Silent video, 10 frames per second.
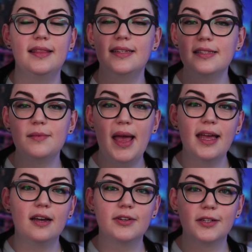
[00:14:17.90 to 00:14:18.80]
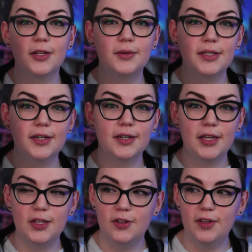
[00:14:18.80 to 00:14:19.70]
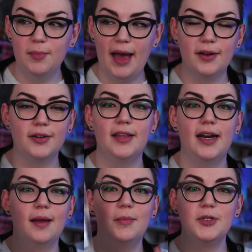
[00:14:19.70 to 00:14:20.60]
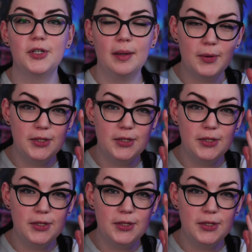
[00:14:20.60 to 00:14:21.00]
This is a bag of glow-in-the-dark UV powder that I am sure I'm